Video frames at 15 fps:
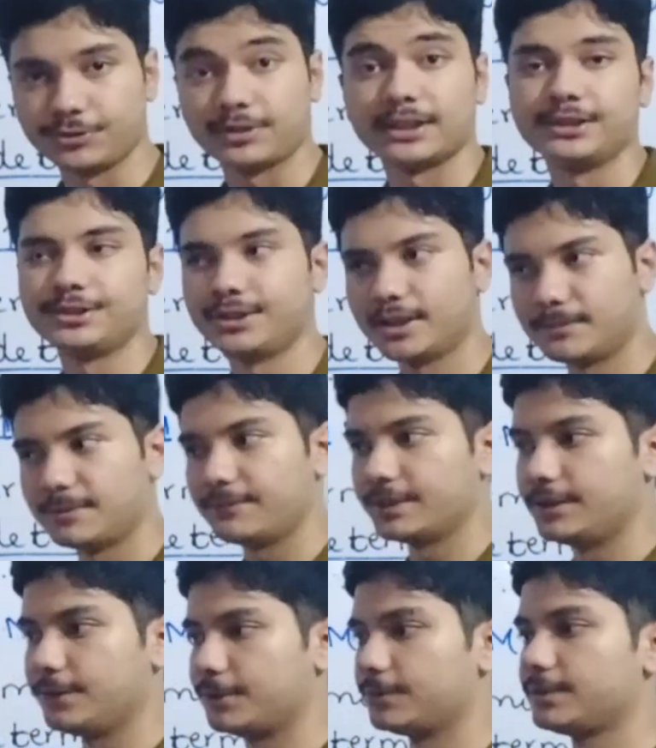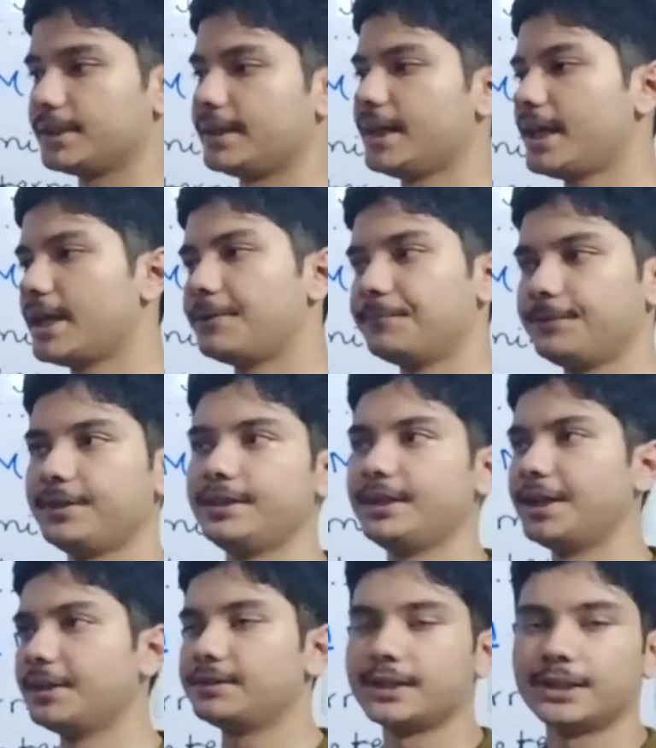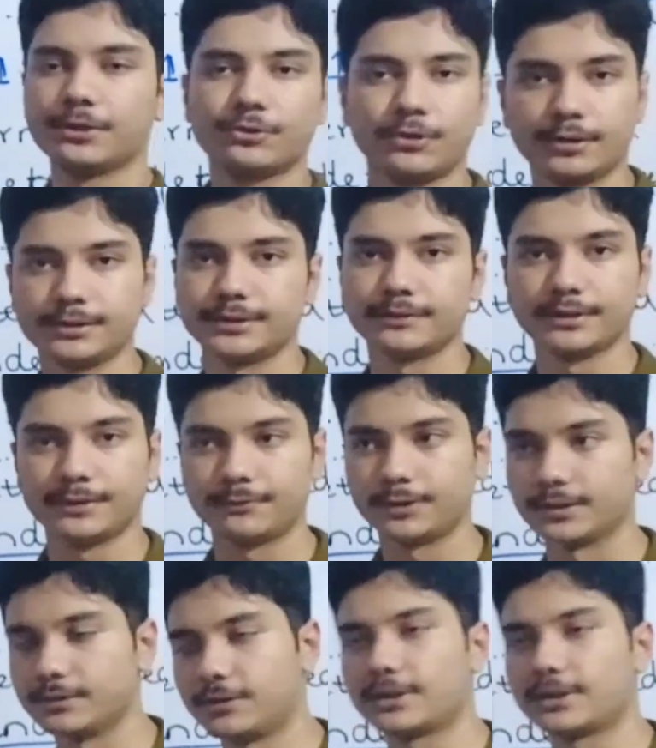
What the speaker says: You can share my videos in each and corner of the world.